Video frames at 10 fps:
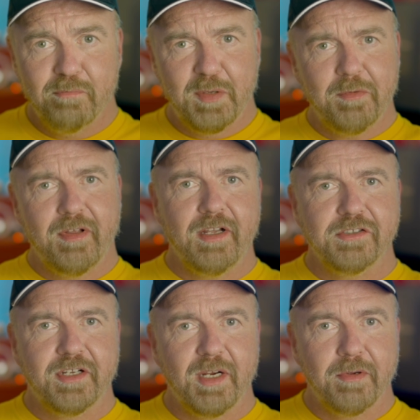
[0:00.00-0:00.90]
People
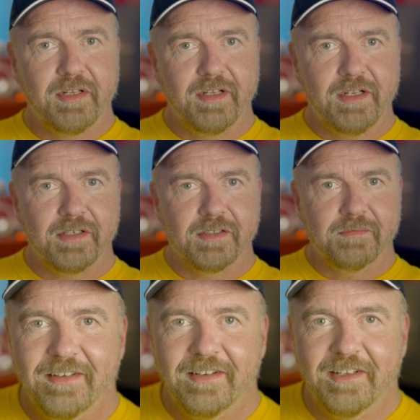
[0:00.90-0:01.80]
actually care about LEDs.
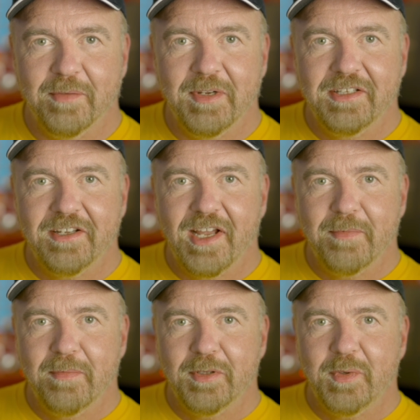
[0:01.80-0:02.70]
In the meantime
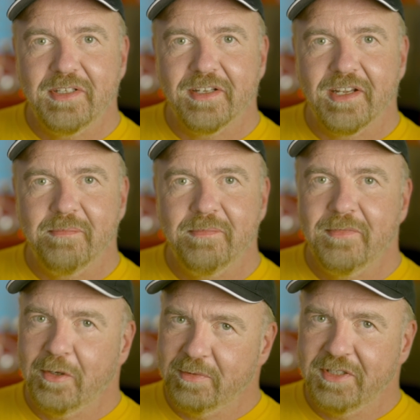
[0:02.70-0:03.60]
and in between time,
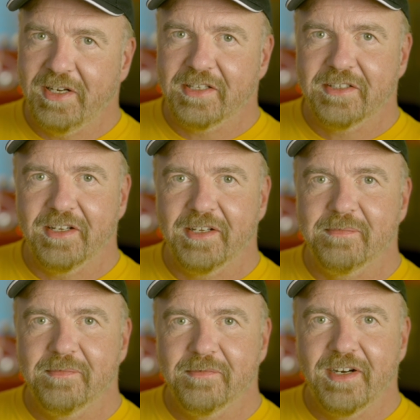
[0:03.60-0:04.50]
I'll see you next time
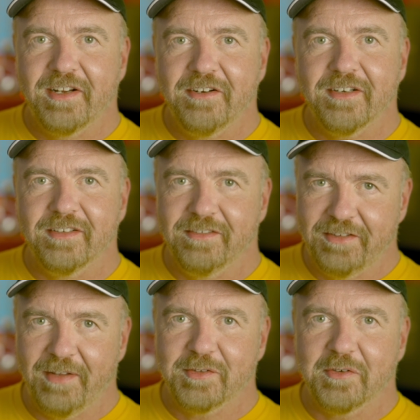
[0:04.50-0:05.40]
right here in
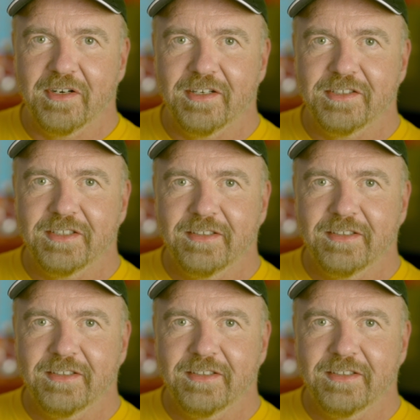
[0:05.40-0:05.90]
Dave's Garage.